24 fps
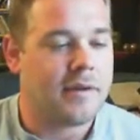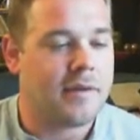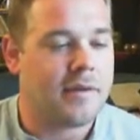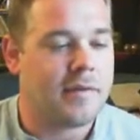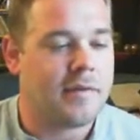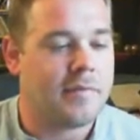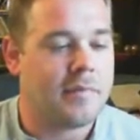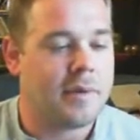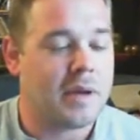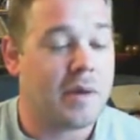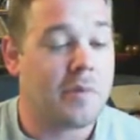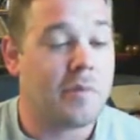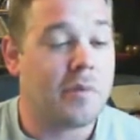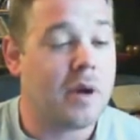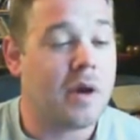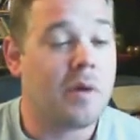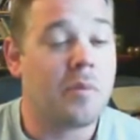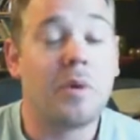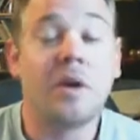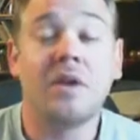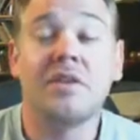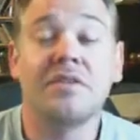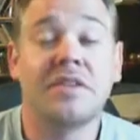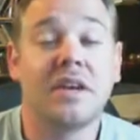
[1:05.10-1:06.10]
but I
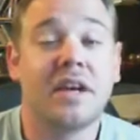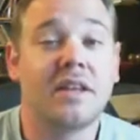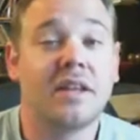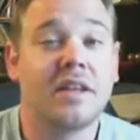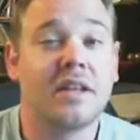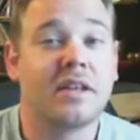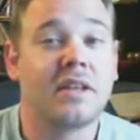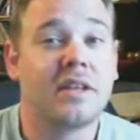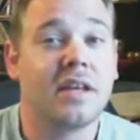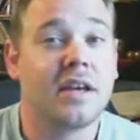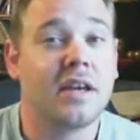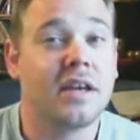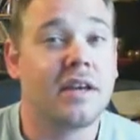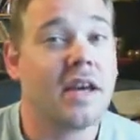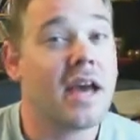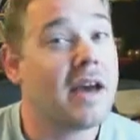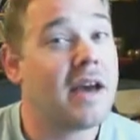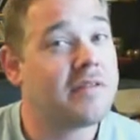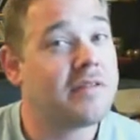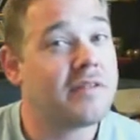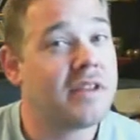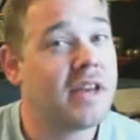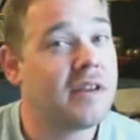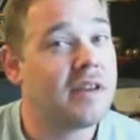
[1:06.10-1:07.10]
will say that they
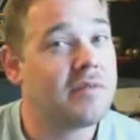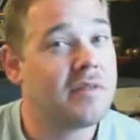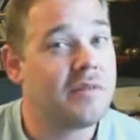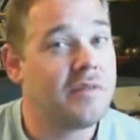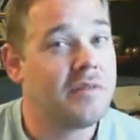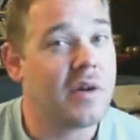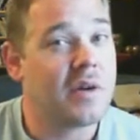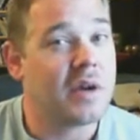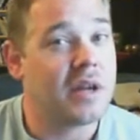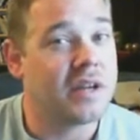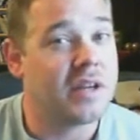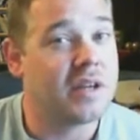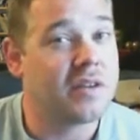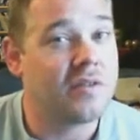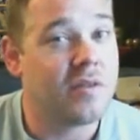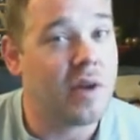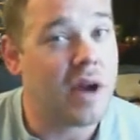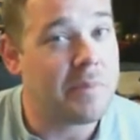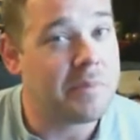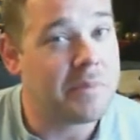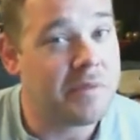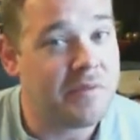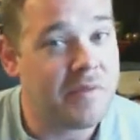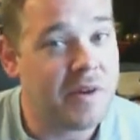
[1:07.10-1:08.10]
have saved the phone. I did
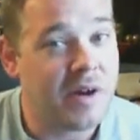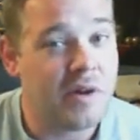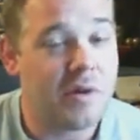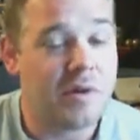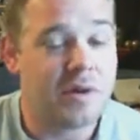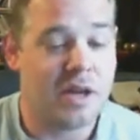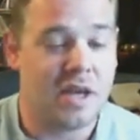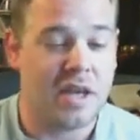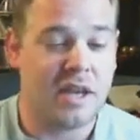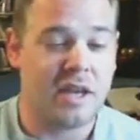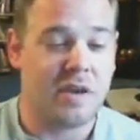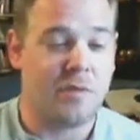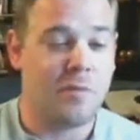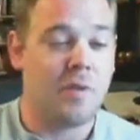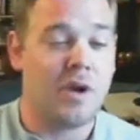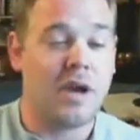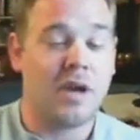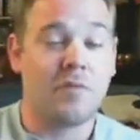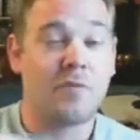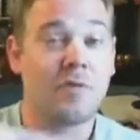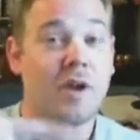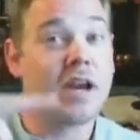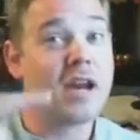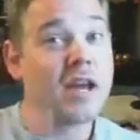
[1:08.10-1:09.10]
drop the phone, and it went
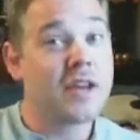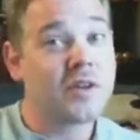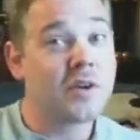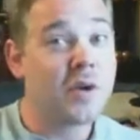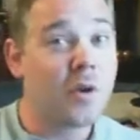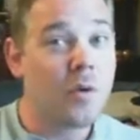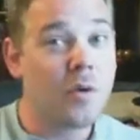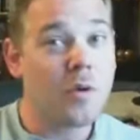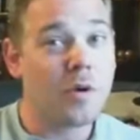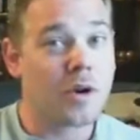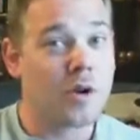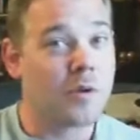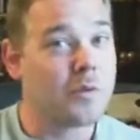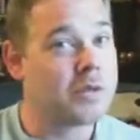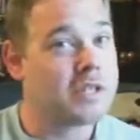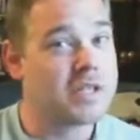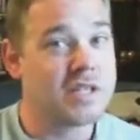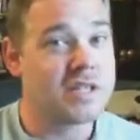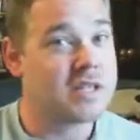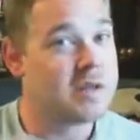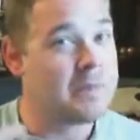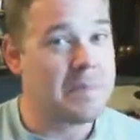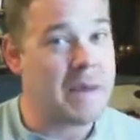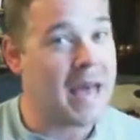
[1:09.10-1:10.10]
right on the corner, which
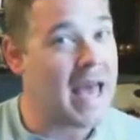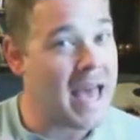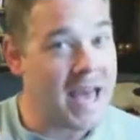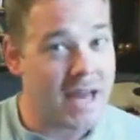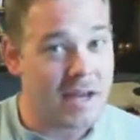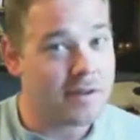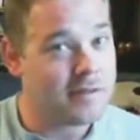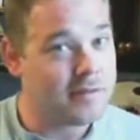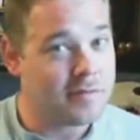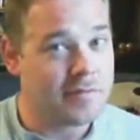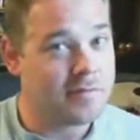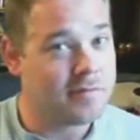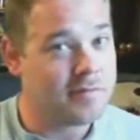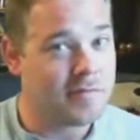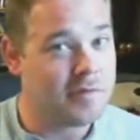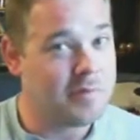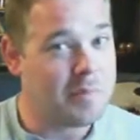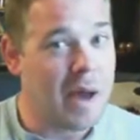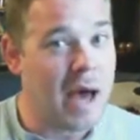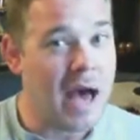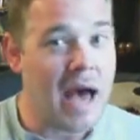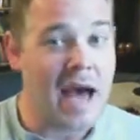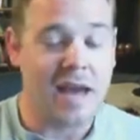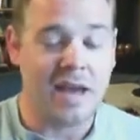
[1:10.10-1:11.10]
is a bad
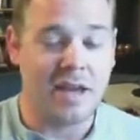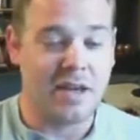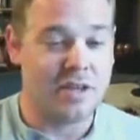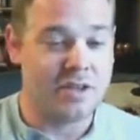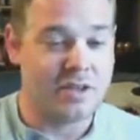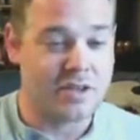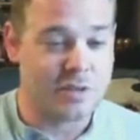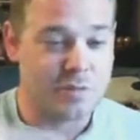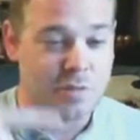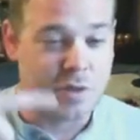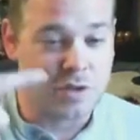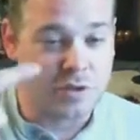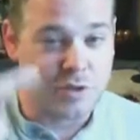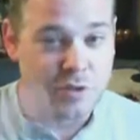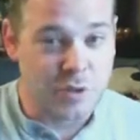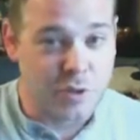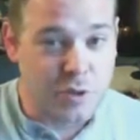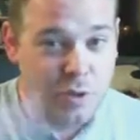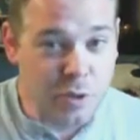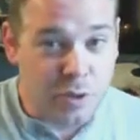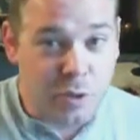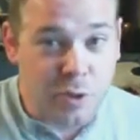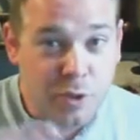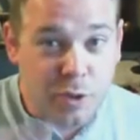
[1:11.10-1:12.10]
spot, and it just went doo doo
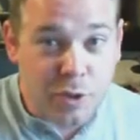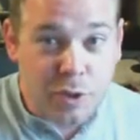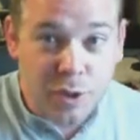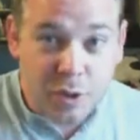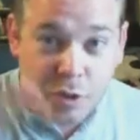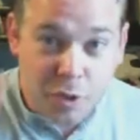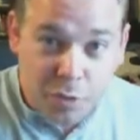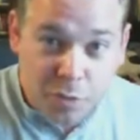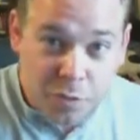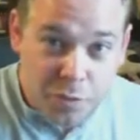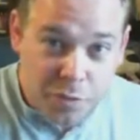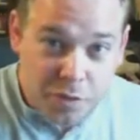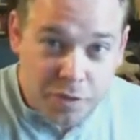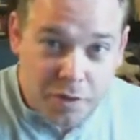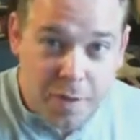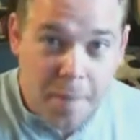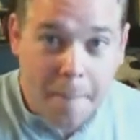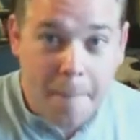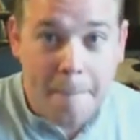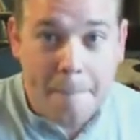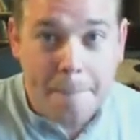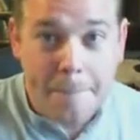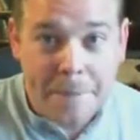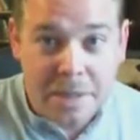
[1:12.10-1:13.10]
doo doo doo,
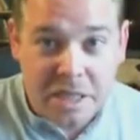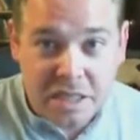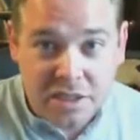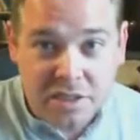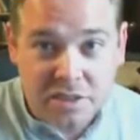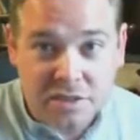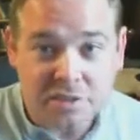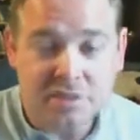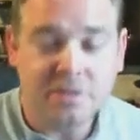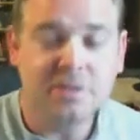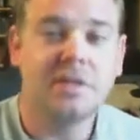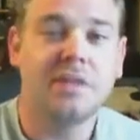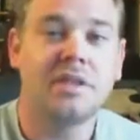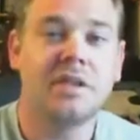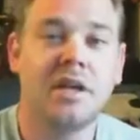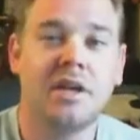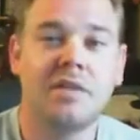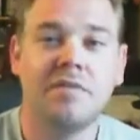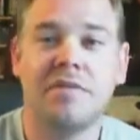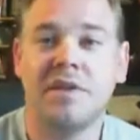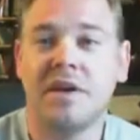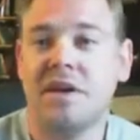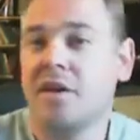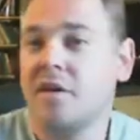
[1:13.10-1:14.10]
and
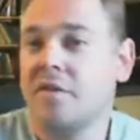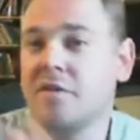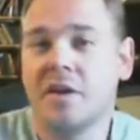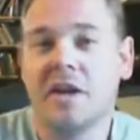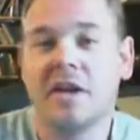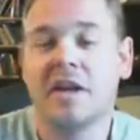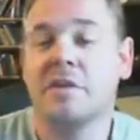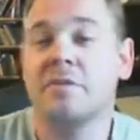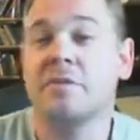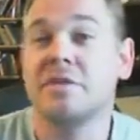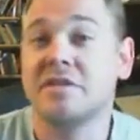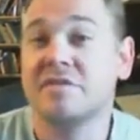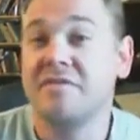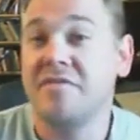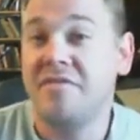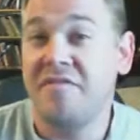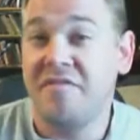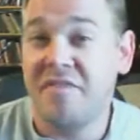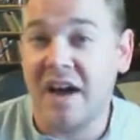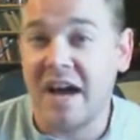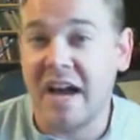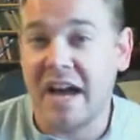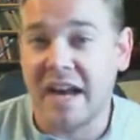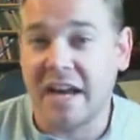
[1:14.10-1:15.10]
it fell over, and it was
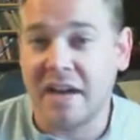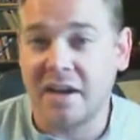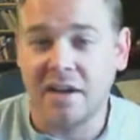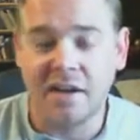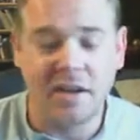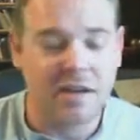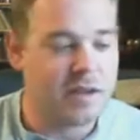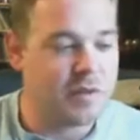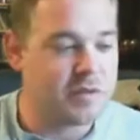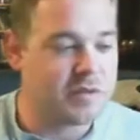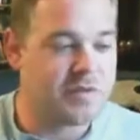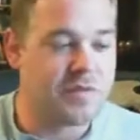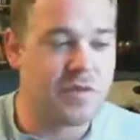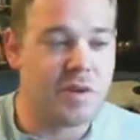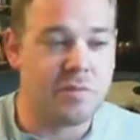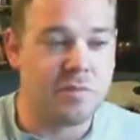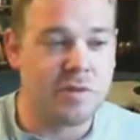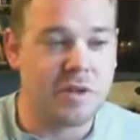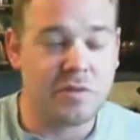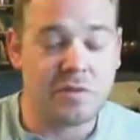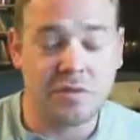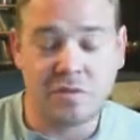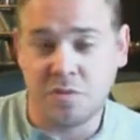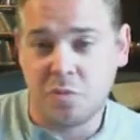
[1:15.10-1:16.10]
fine. It
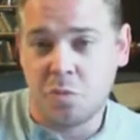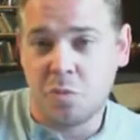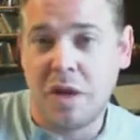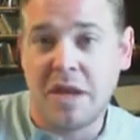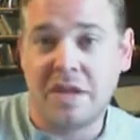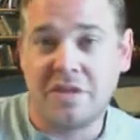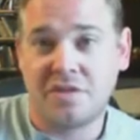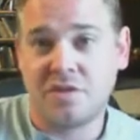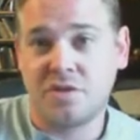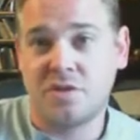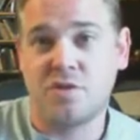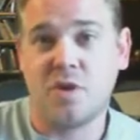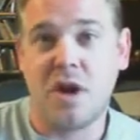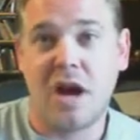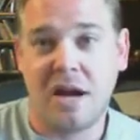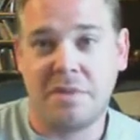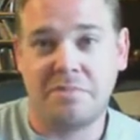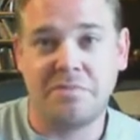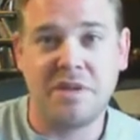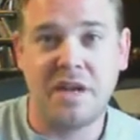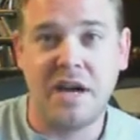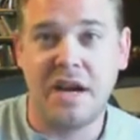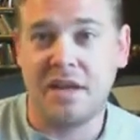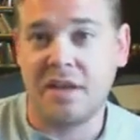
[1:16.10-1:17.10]
was a waist
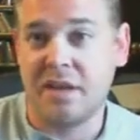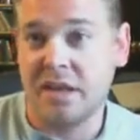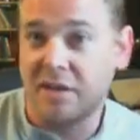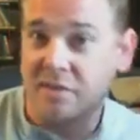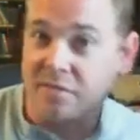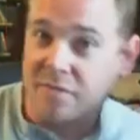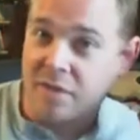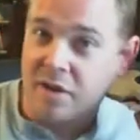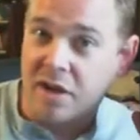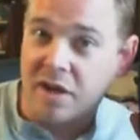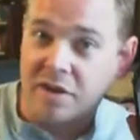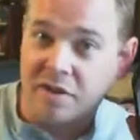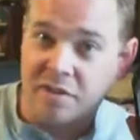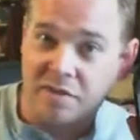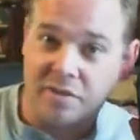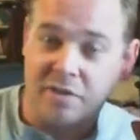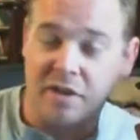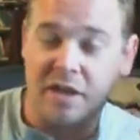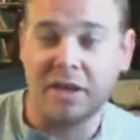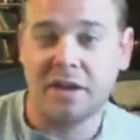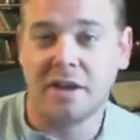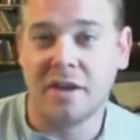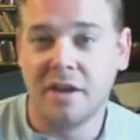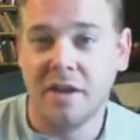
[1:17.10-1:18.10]
drop, not like I didn't like.